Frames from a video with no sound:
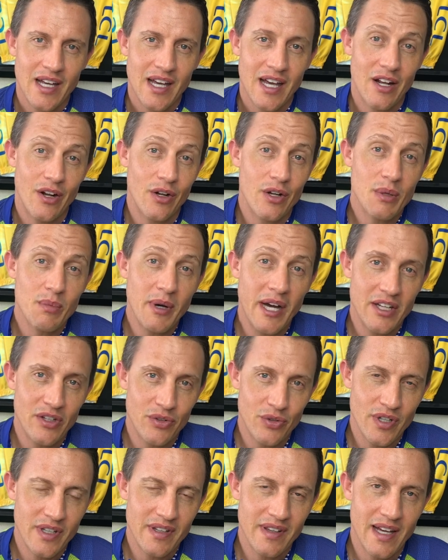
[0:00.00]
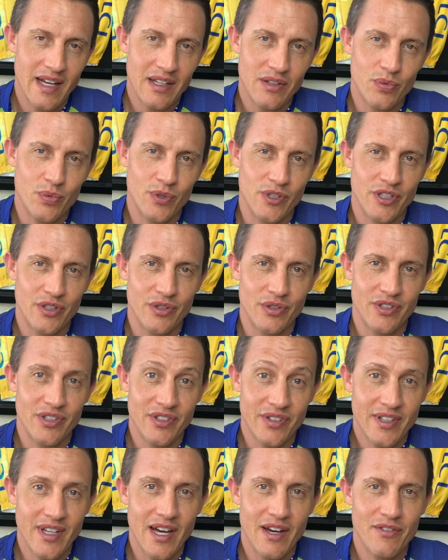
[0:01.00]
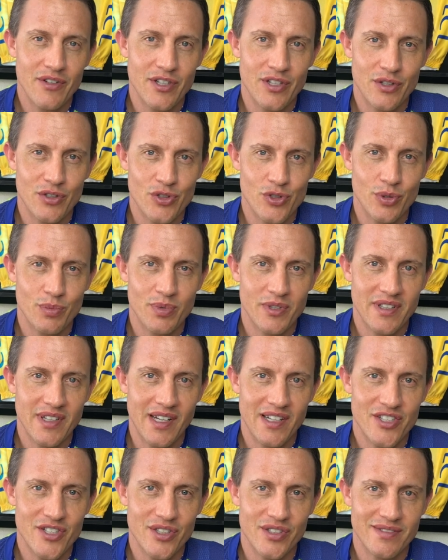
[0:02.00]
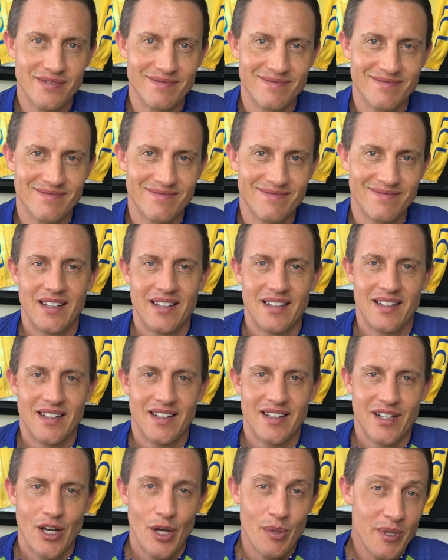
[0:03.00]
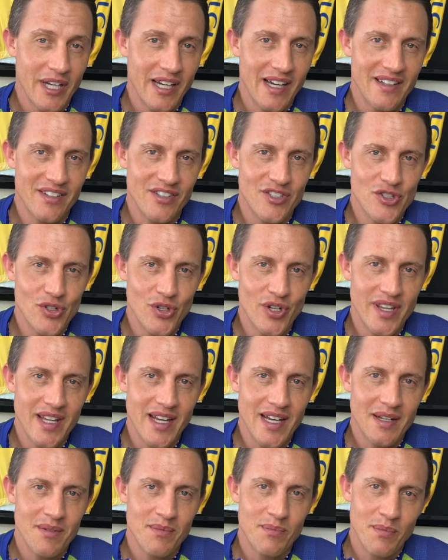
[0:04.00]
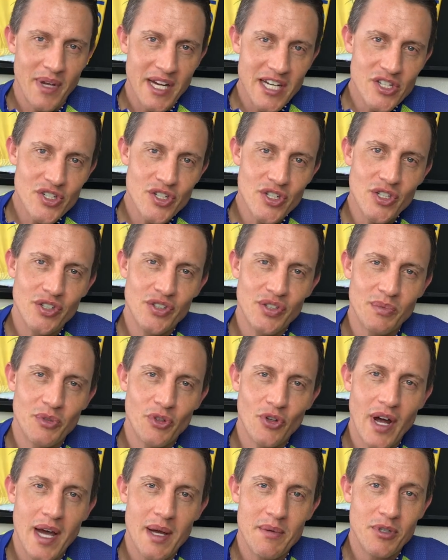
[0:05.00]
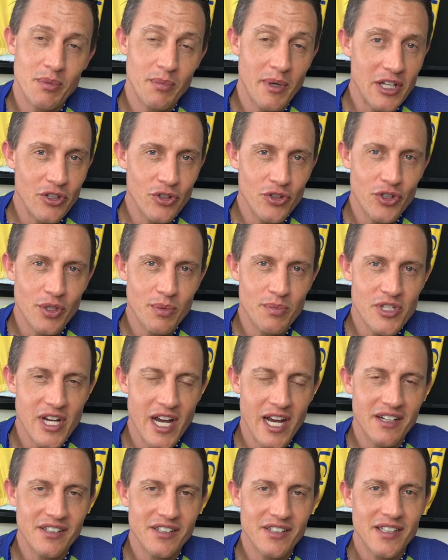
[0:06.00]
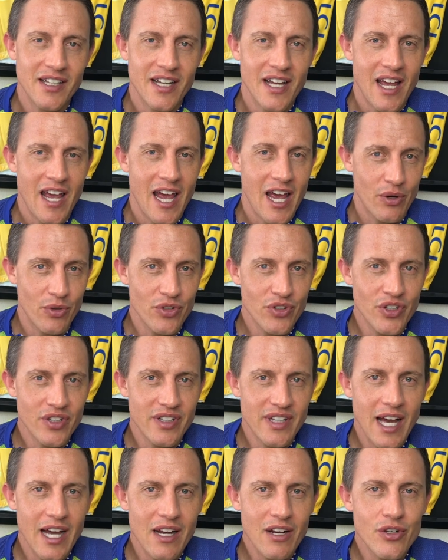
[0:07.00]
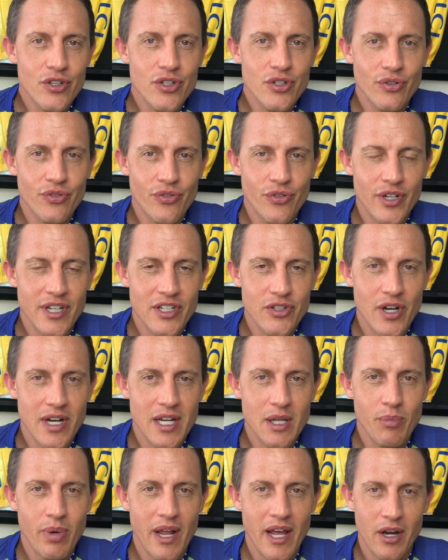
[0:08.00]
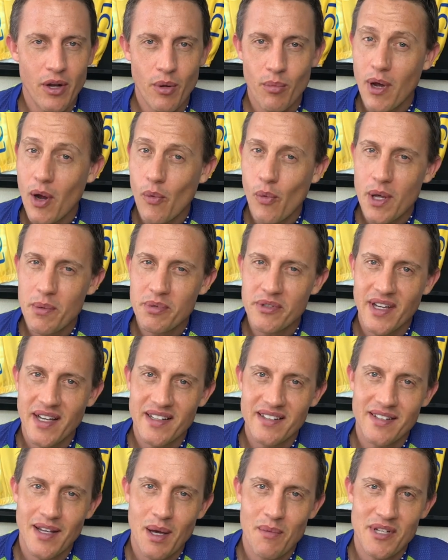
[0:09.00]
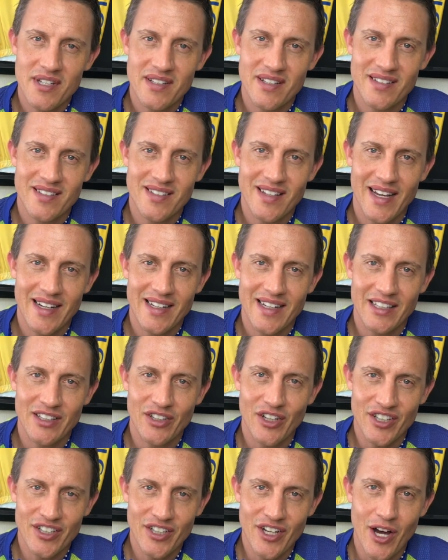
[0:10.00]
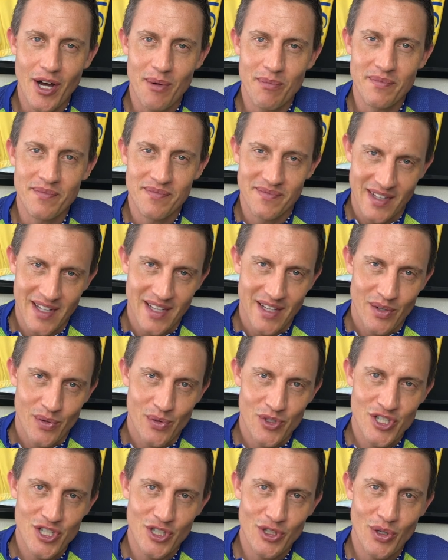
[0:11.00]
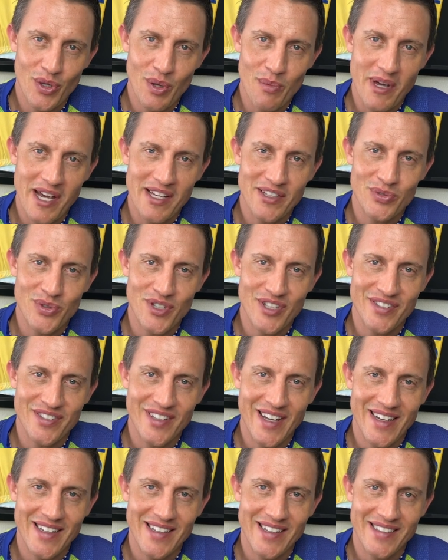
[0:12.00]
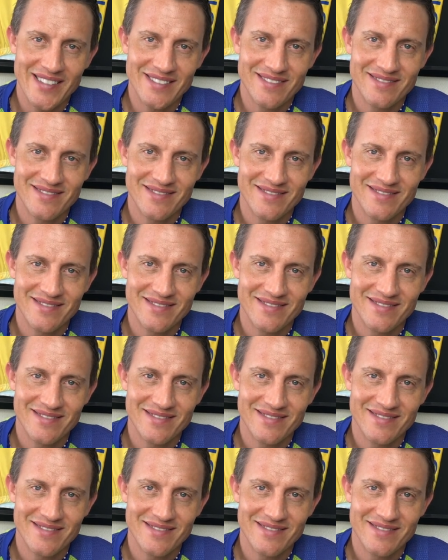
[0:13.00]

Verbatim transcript: and only by doing that will you discover your true potential. Hope you guys enjoyed that. Make sure you subscribe to my YouTube channel and also download your free training plan on my website, simonsayscycling.com. Wishing you all the best with your cycling.